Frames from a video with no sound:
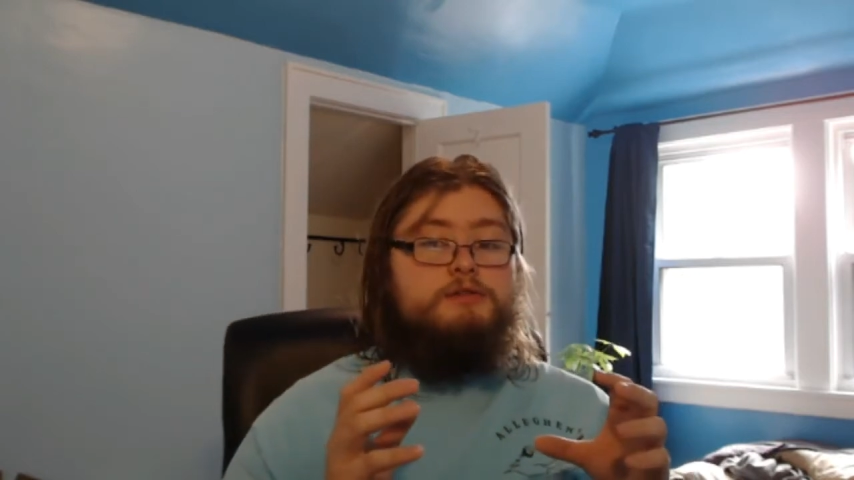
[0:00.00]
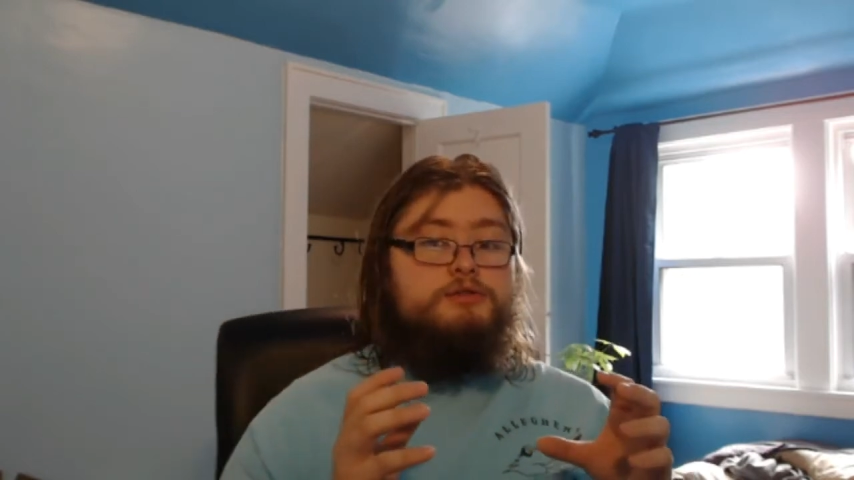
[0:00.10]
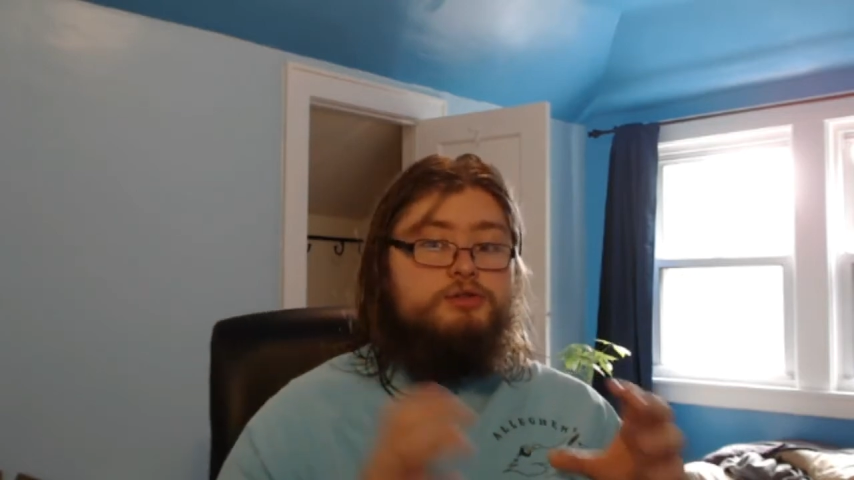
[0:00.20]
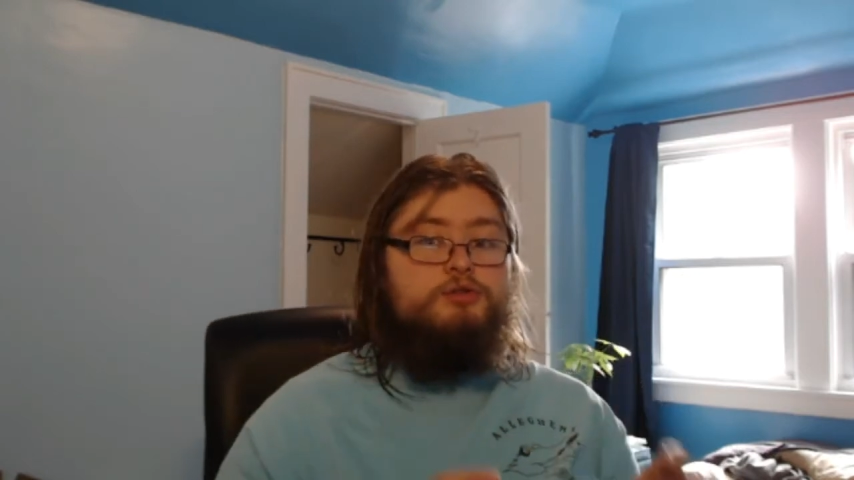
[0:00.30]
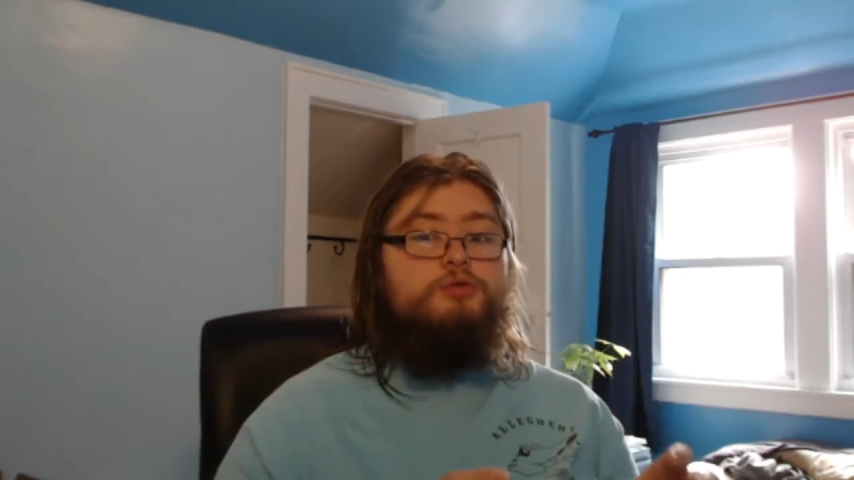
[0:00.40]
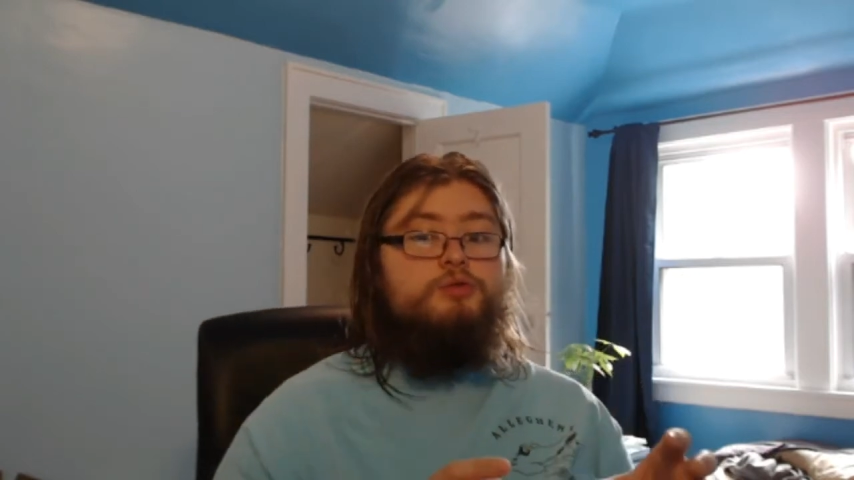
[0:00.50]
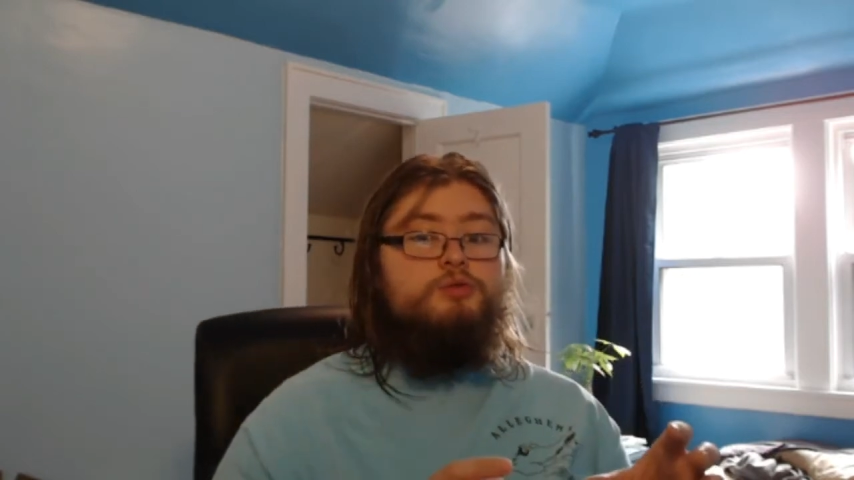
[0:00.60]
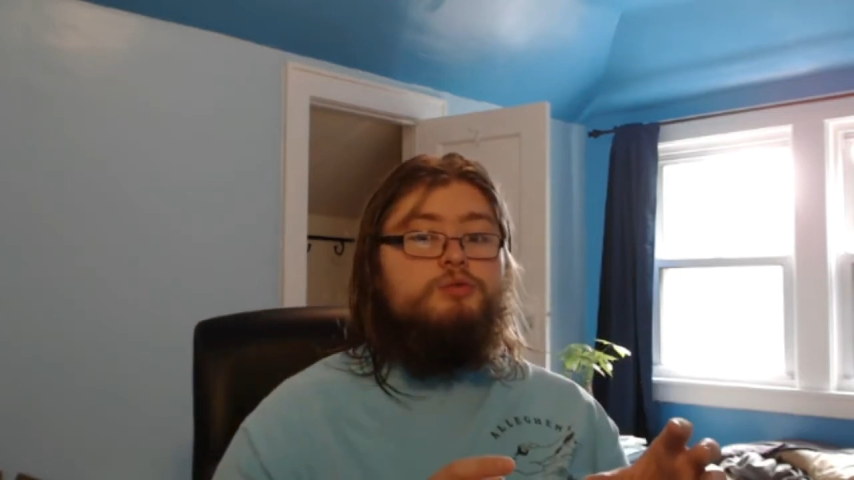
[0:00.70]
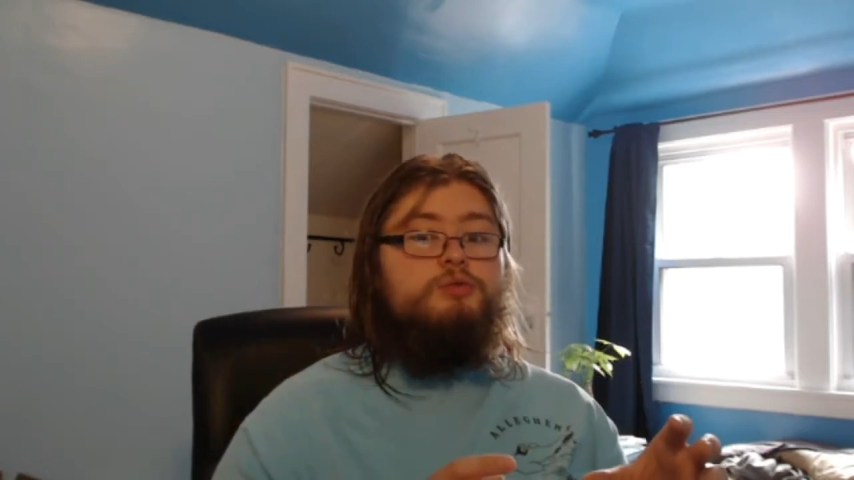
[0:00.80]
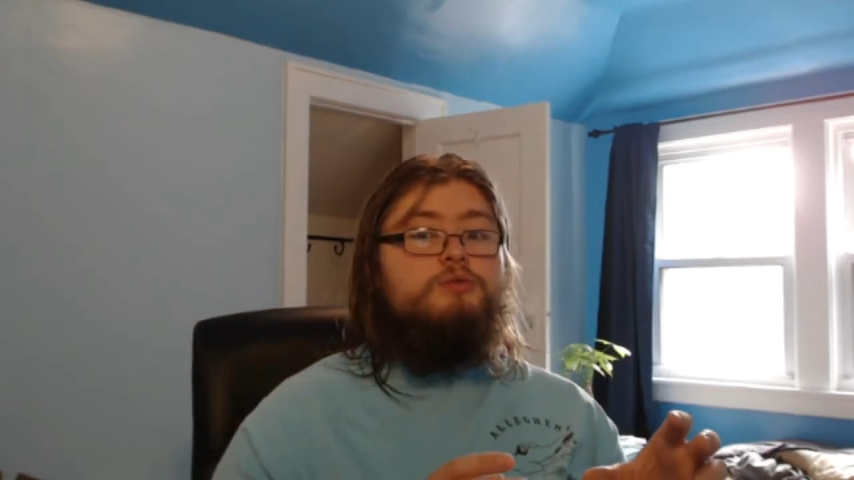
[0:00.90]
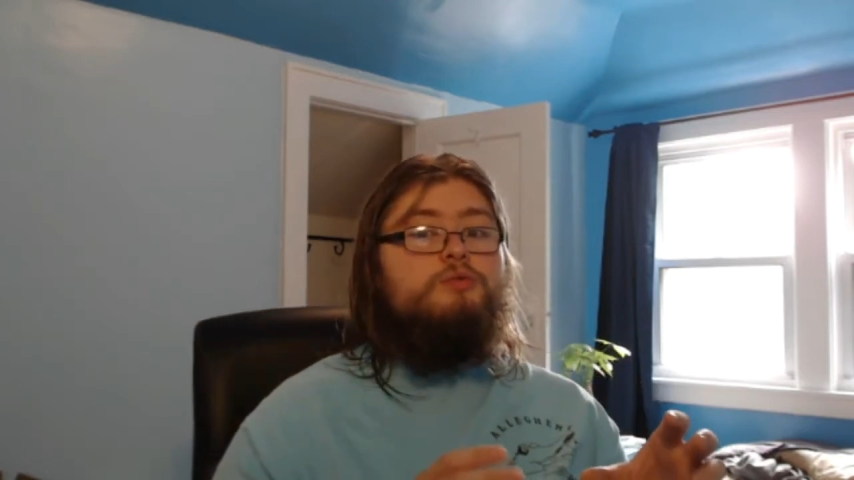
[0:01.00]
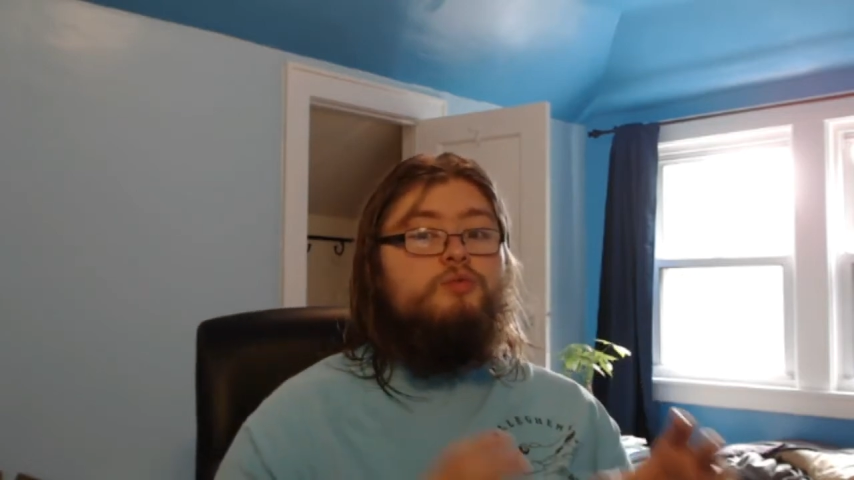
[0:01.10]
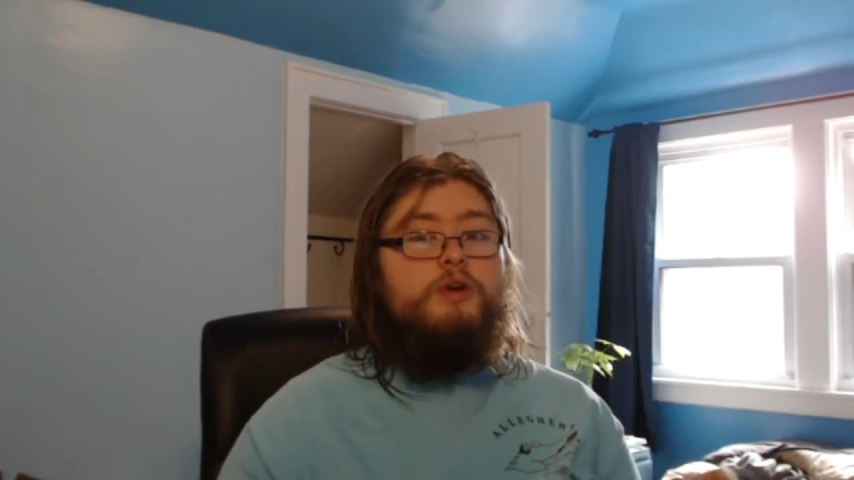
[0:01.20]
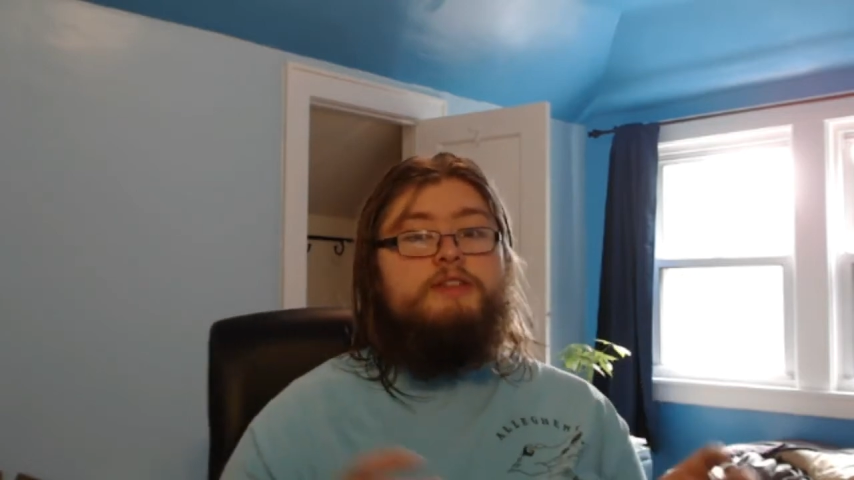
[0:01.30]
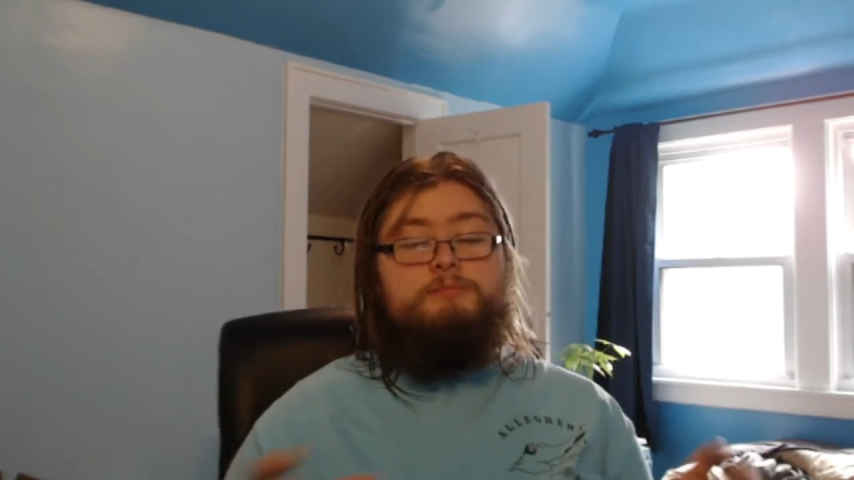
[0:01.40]
do
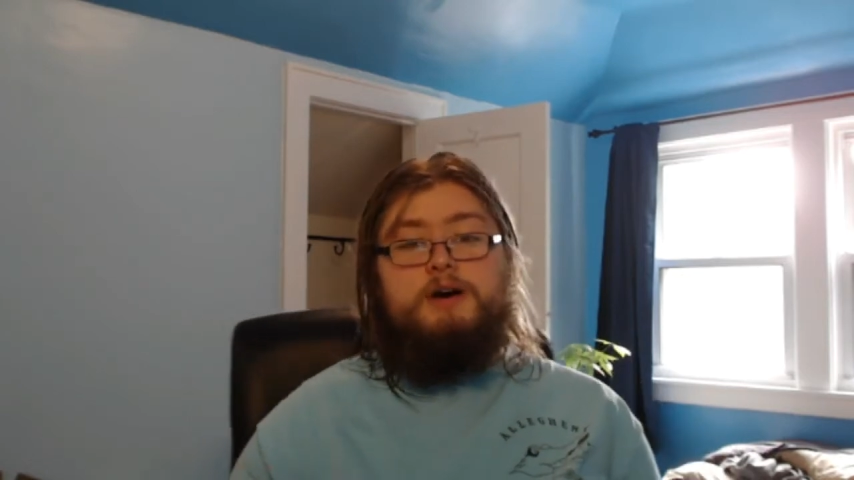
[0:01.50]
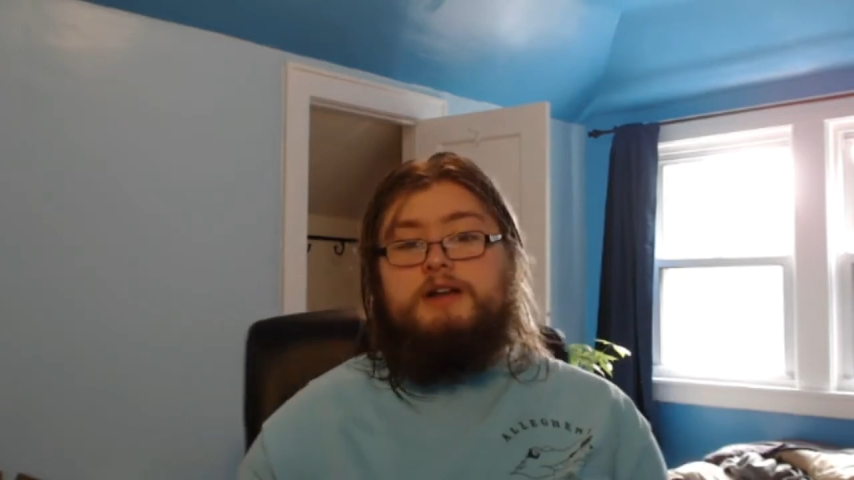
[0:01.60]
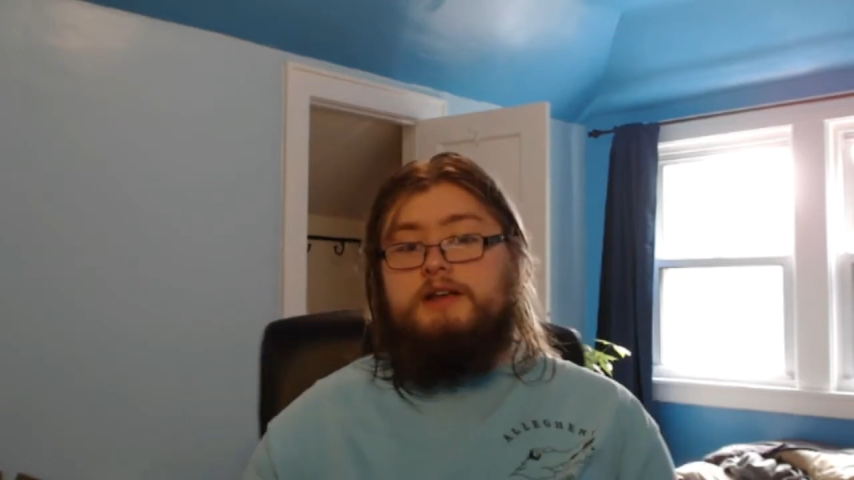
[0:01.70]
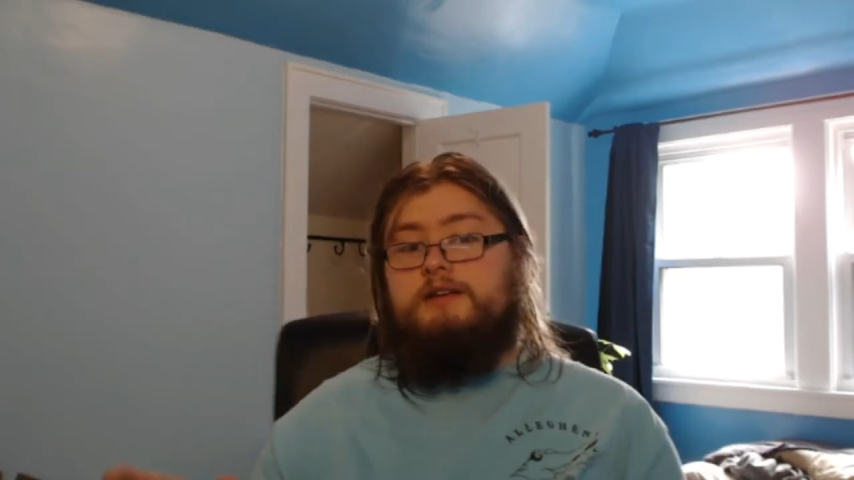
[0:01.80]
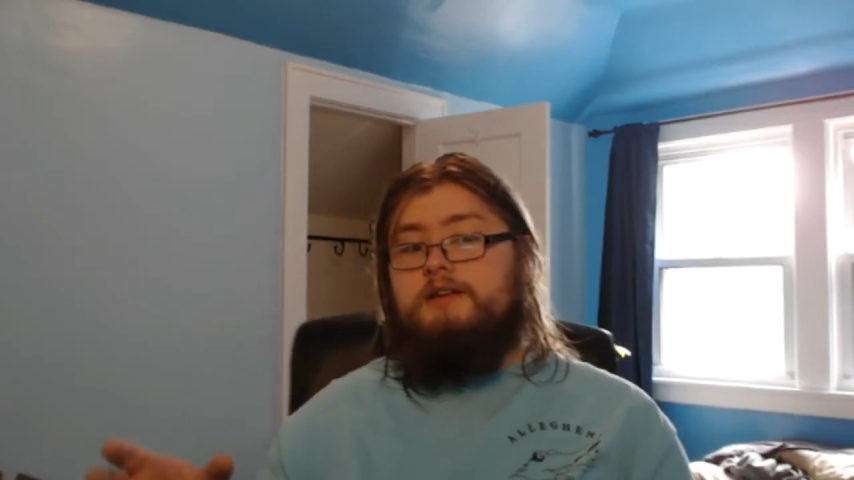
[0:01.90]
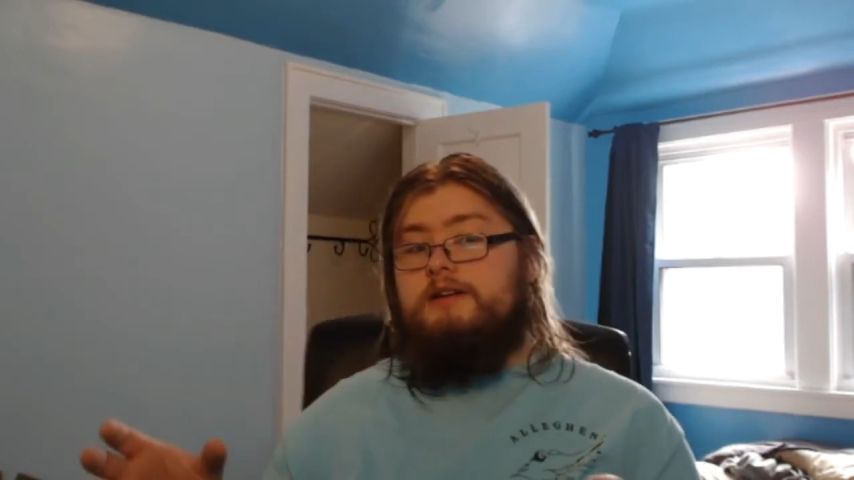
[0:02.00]
with money